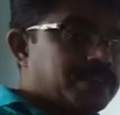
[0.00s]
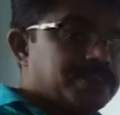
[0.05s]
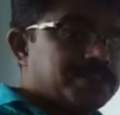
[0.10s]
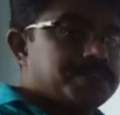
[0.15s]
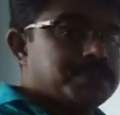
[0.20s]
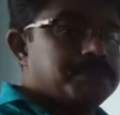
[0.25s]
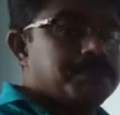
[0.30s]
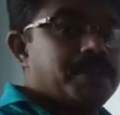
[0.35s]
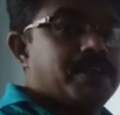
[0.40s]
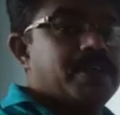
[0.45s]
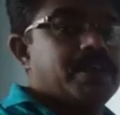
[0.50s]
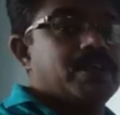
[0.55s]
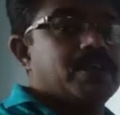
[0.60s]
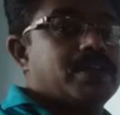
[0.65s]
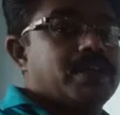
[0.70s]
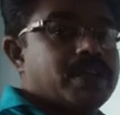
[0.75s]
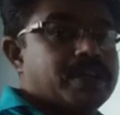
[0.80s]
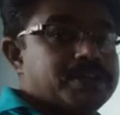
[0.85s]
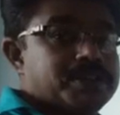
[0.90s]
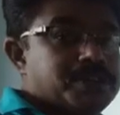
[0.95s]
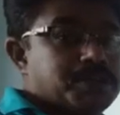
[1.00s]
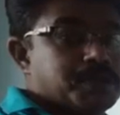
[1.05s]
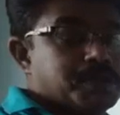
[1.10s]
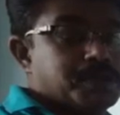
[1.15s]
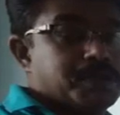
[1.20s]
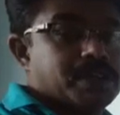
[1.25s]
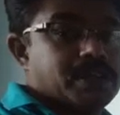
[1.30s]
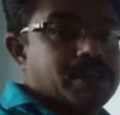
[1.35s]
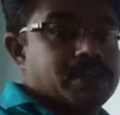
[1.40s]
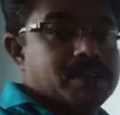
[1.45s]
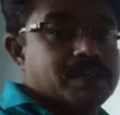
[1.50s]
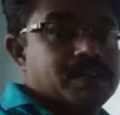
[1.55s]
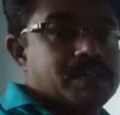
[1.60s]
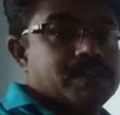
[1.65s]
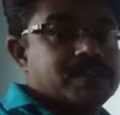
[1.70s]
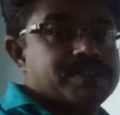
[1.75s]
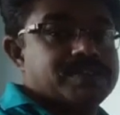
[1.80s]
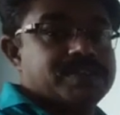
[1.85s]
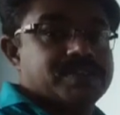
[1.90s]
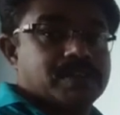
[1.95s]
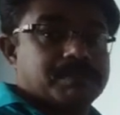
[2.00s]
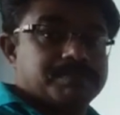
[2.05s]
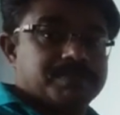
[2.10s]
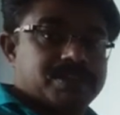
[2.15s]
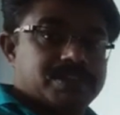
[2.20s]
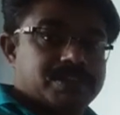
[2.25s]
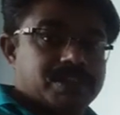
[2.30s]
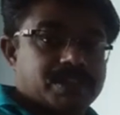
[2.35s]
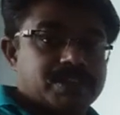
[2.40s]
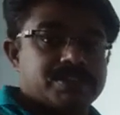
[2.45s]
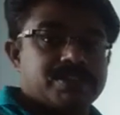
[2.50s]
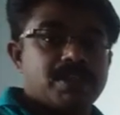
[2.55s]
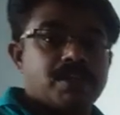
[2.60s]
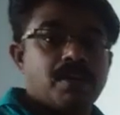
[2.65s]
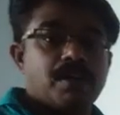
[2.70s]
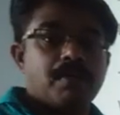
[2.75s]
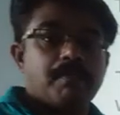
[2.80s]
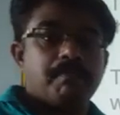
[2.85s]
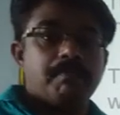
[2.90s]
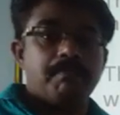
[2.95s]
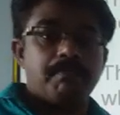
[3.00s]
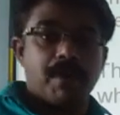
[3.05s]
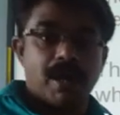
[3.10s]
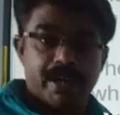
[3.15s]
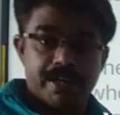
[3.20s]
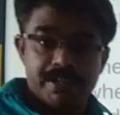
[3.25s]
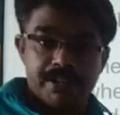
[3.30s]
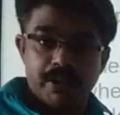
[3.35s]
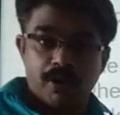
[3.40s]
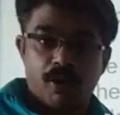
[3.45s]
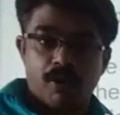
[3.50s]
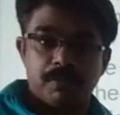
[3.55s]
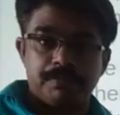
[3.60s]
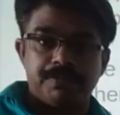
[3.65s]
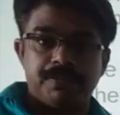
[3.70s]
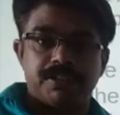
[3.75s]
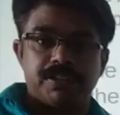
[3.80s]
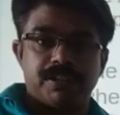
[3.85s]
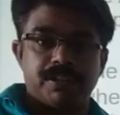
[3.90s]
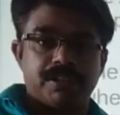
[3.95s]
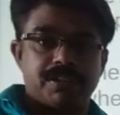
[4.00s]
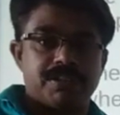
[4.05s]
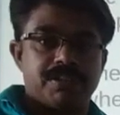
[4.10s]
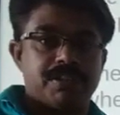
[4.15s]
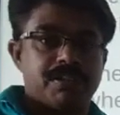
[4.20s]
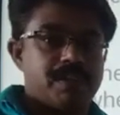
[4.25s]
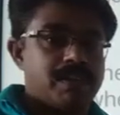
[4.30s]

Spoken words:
is being done to the subject by the object,